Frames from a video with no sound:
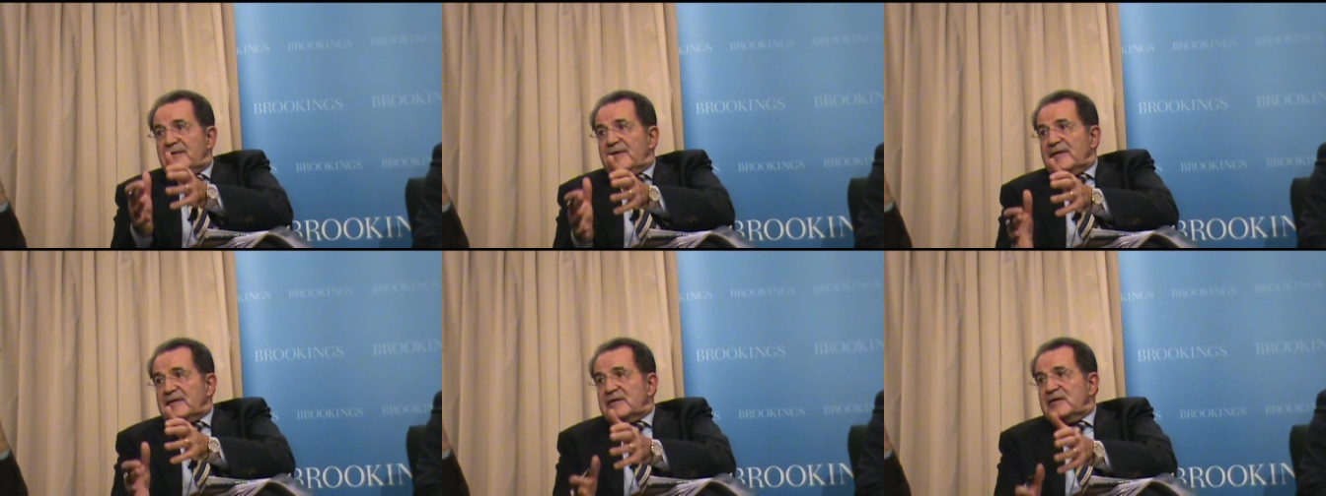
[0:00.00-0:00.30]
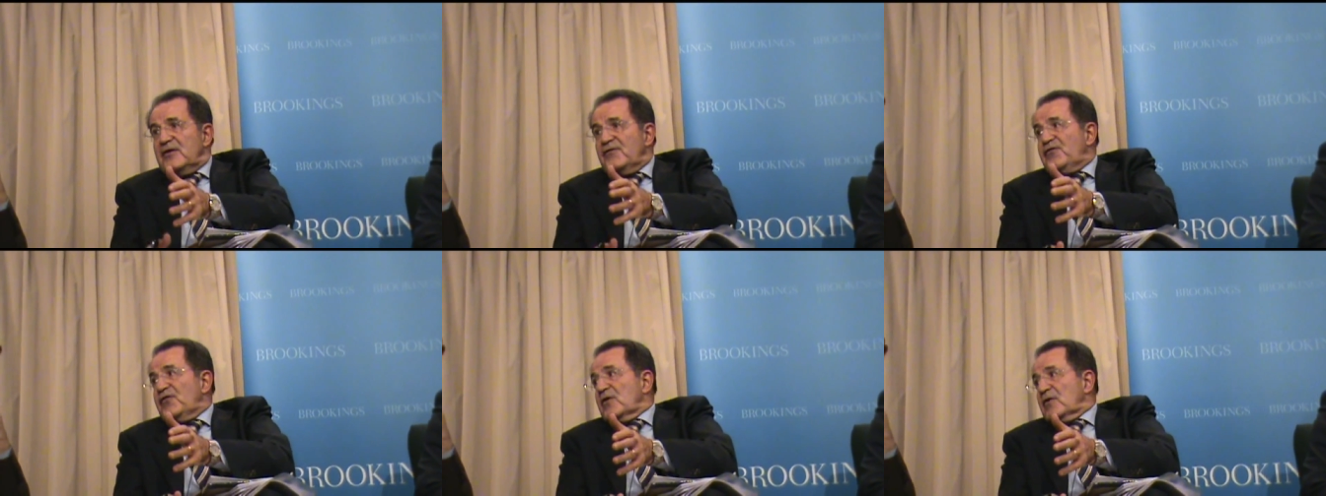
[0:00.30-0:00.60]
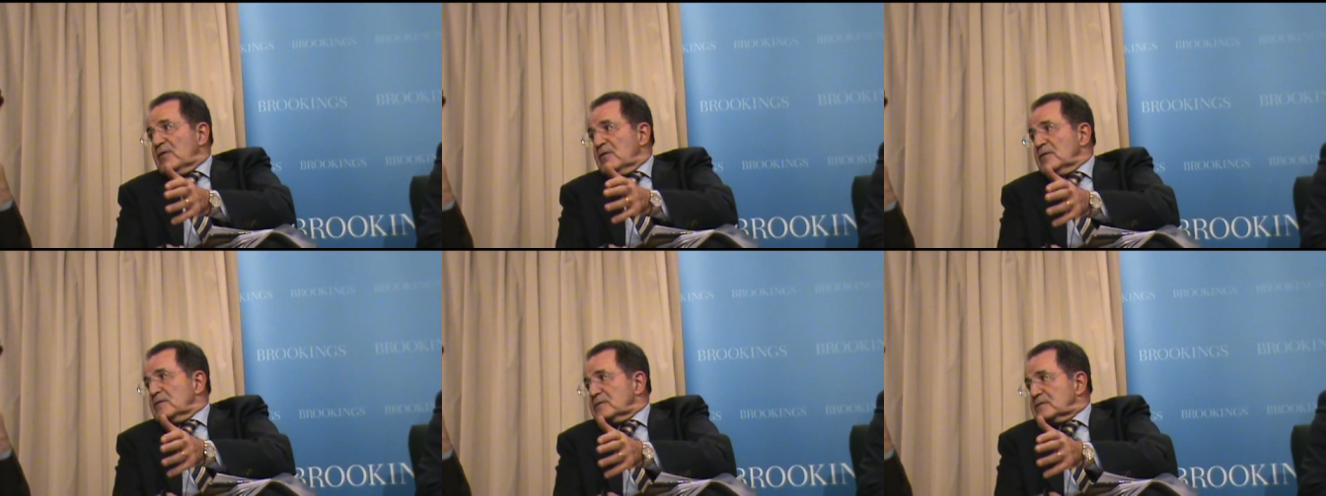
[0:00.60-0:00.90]
the
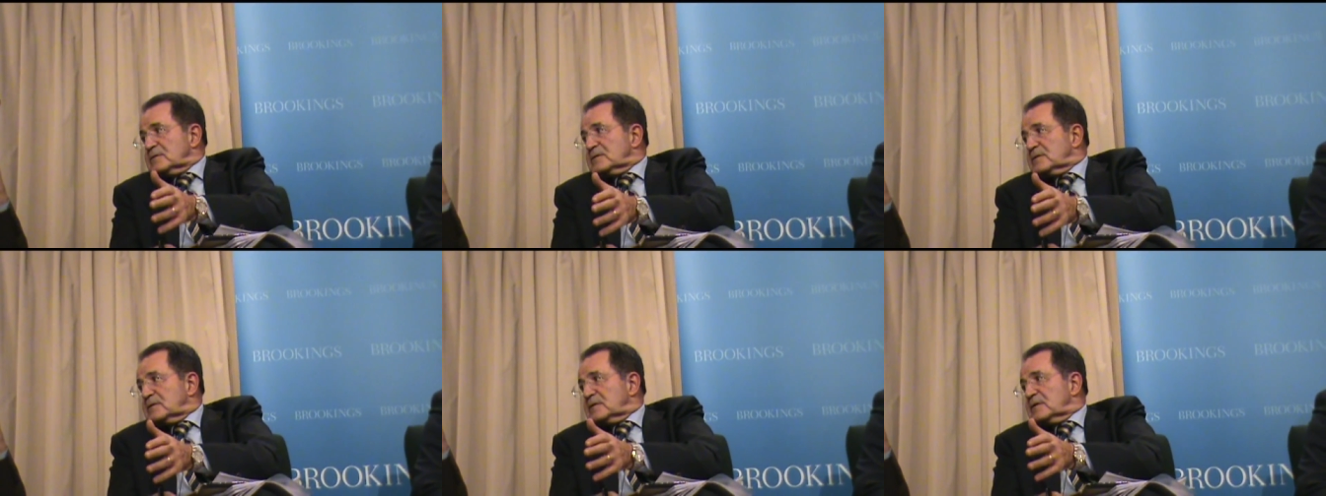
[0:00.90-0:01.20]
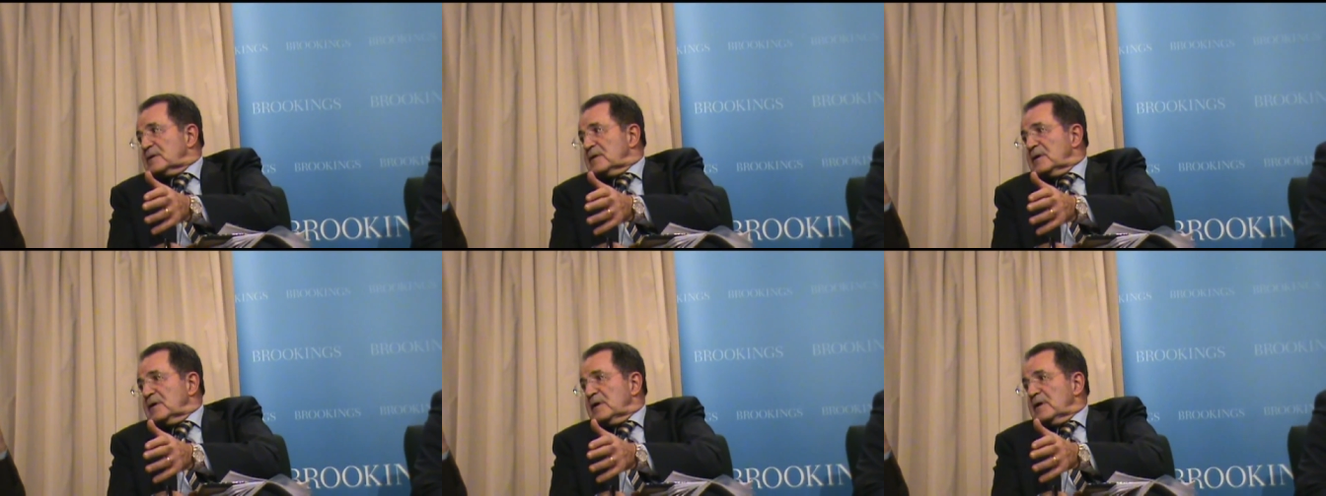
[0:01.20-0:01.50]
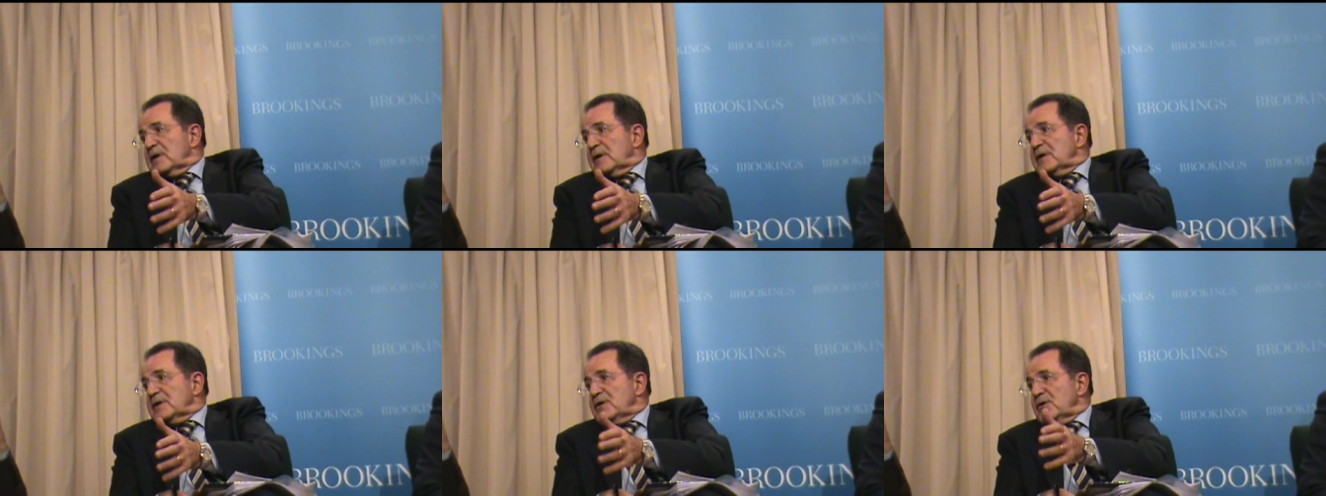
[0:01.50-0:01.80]
difficult
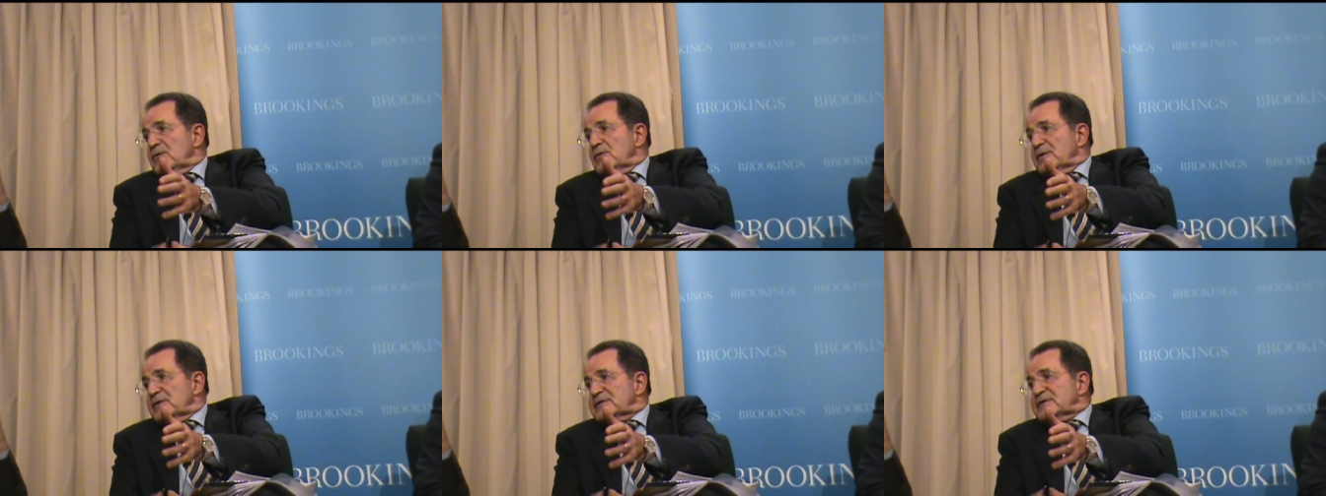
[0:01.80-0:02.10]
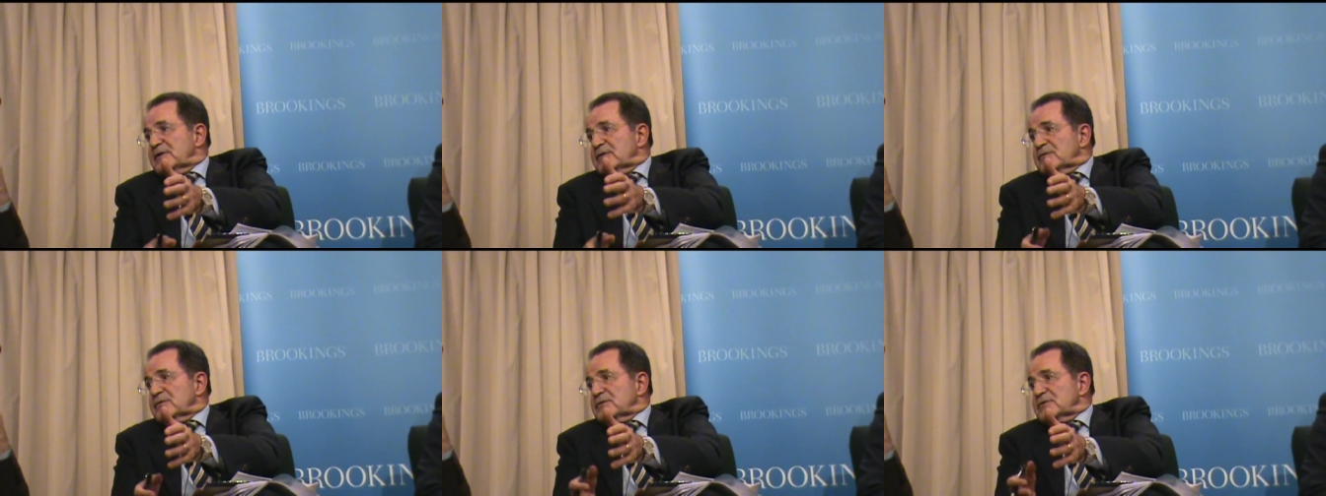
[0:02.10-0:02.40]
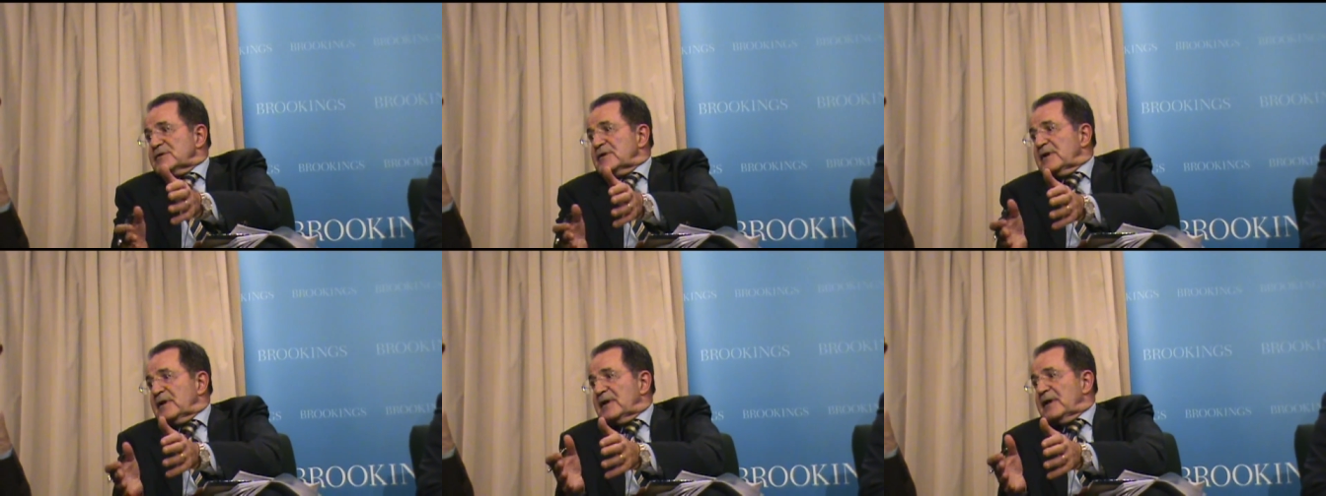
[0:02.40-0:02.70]
new
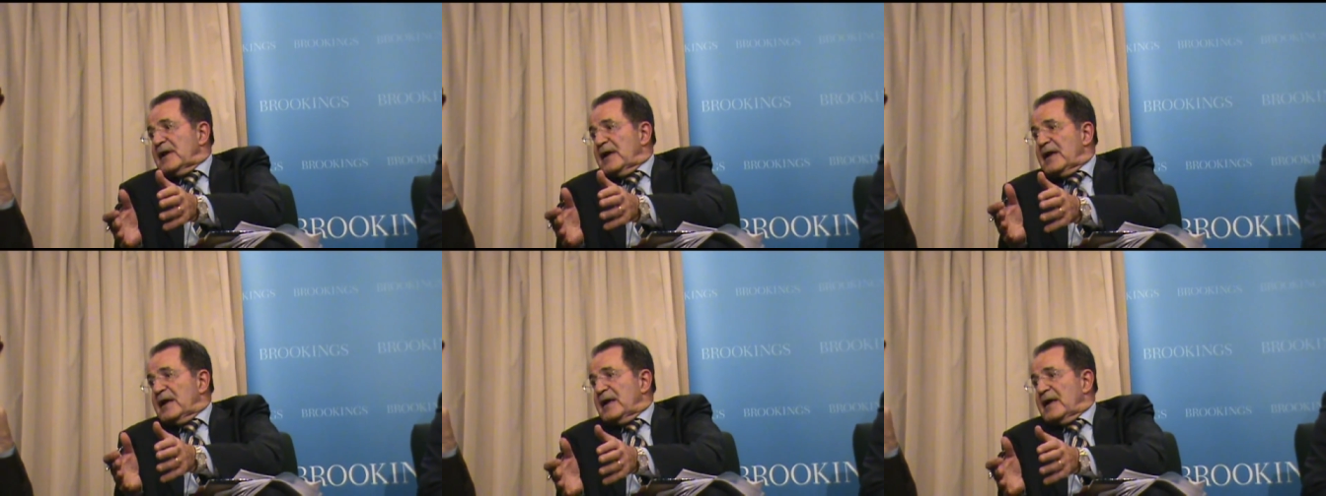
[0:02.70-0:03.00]
institutional